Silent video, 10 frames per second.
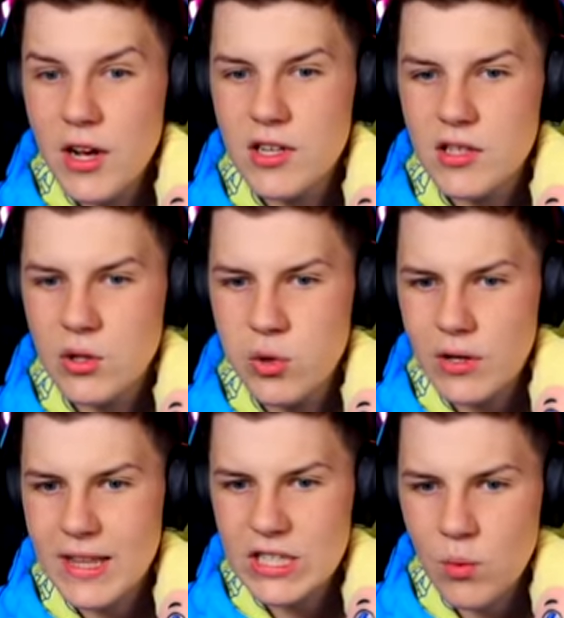because
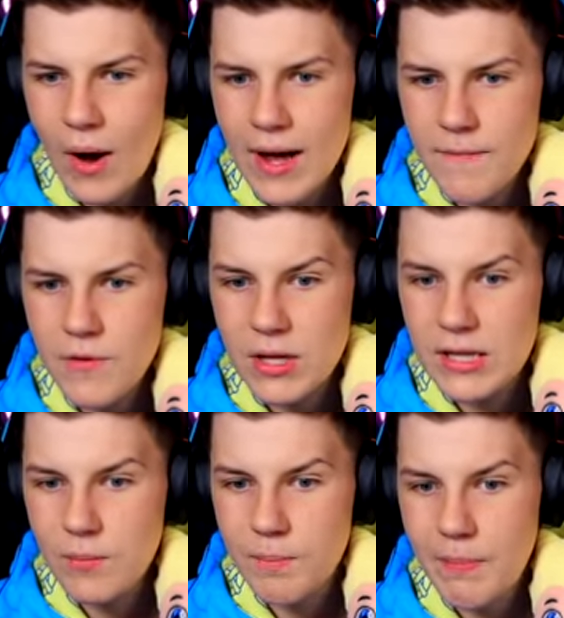look, there's quite a
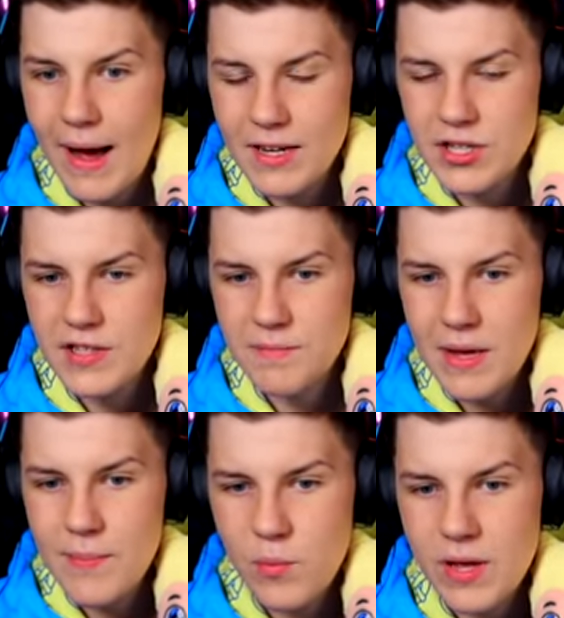few little patches of
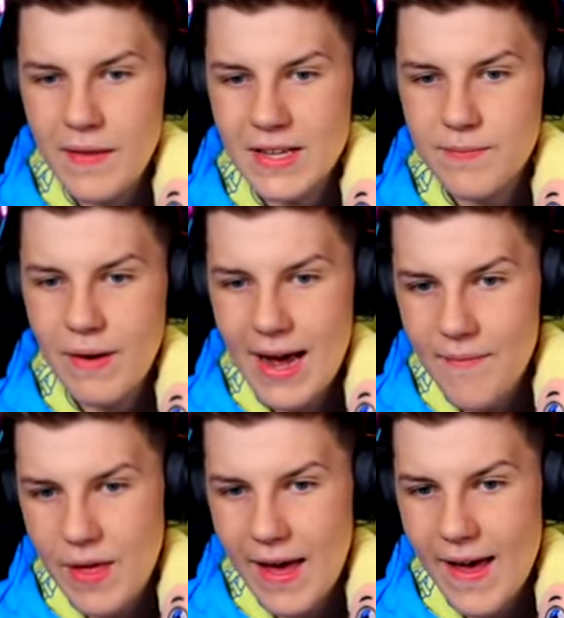people here.
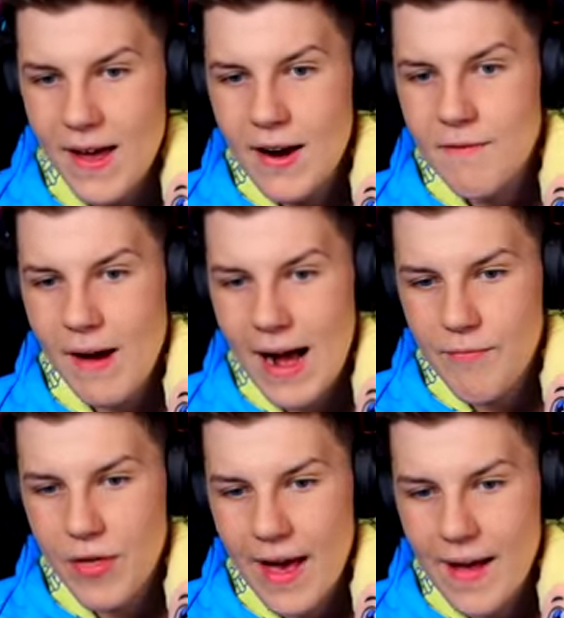five there,
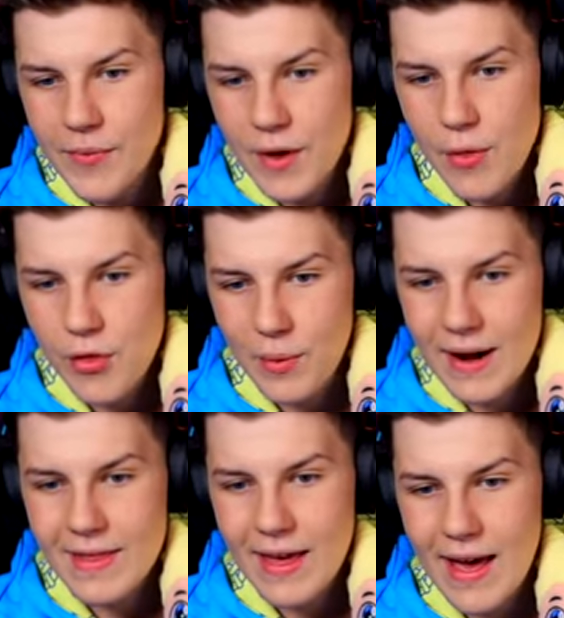five there,
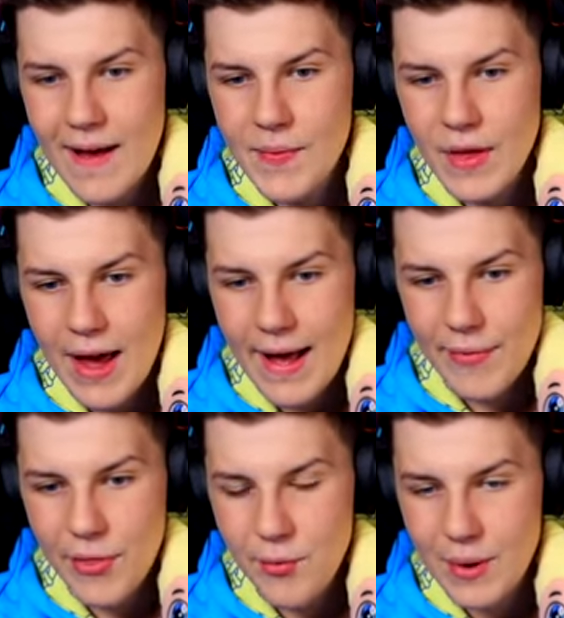three there,
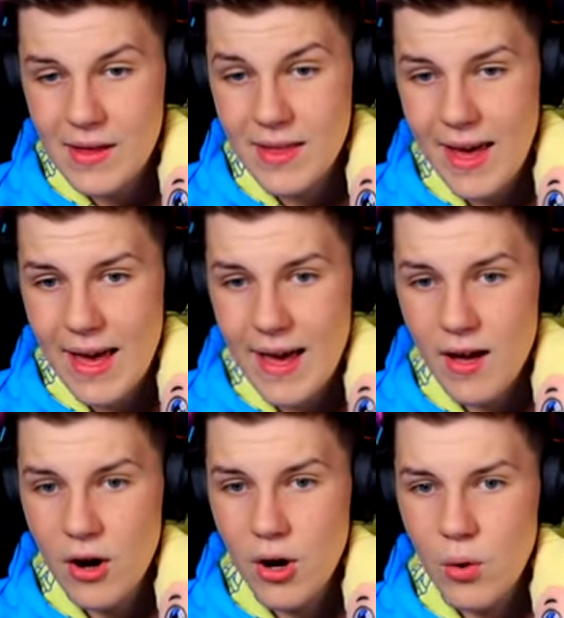three there.
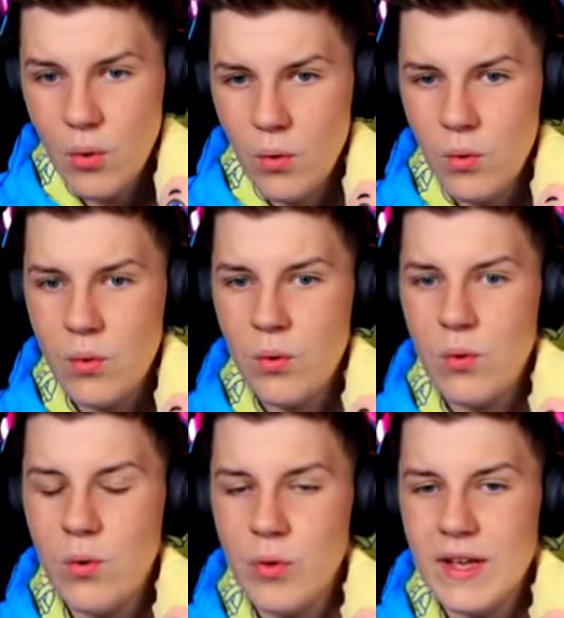Ooh,
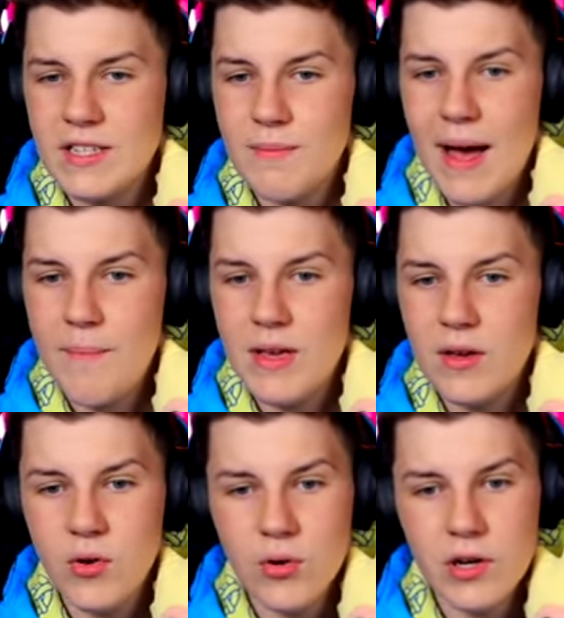this might
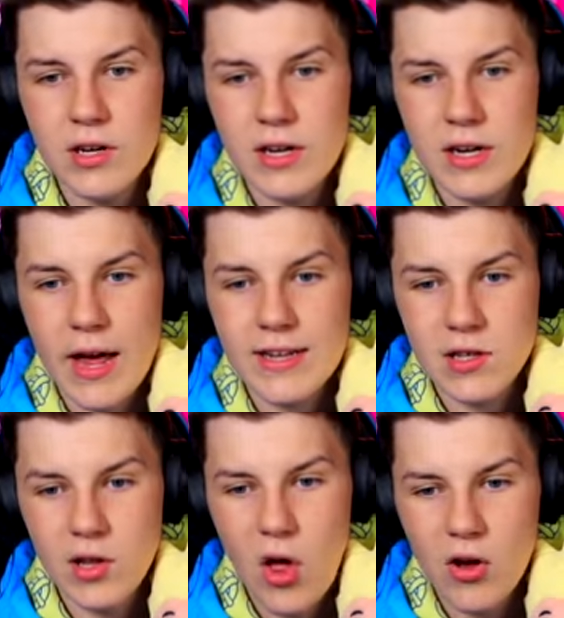be good, as
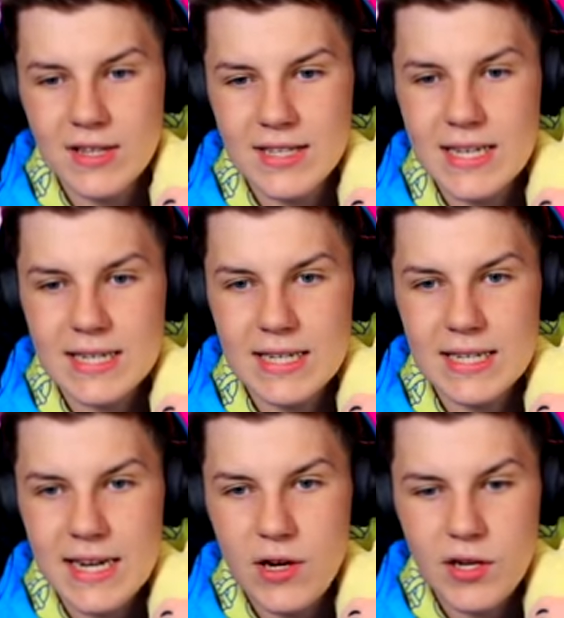long as this
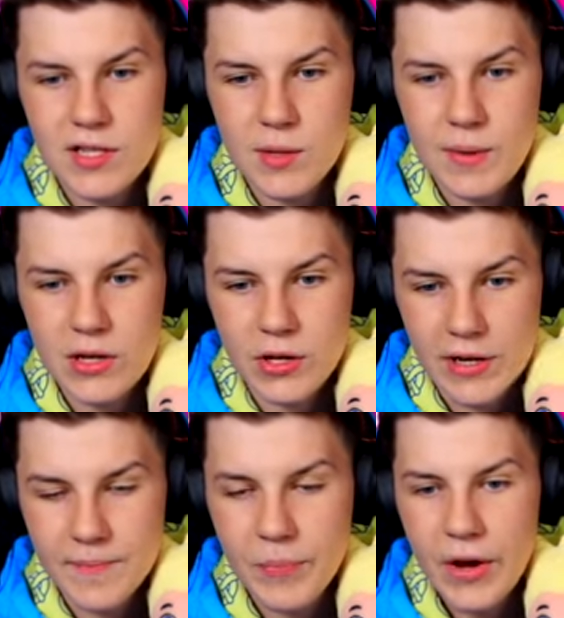continues to
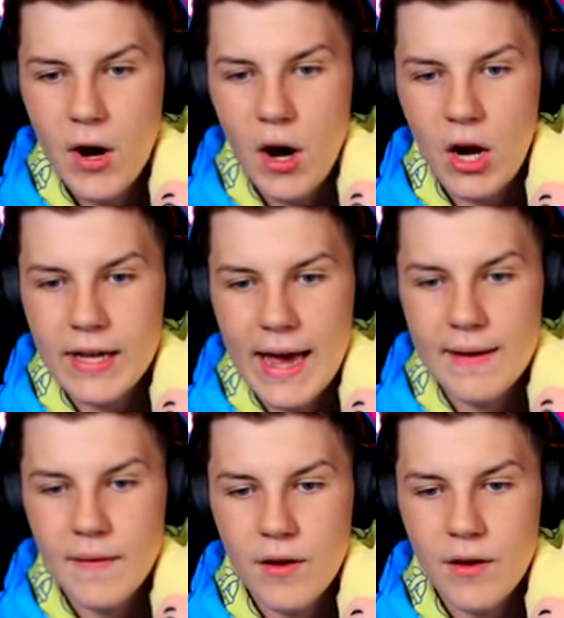be good. Okay,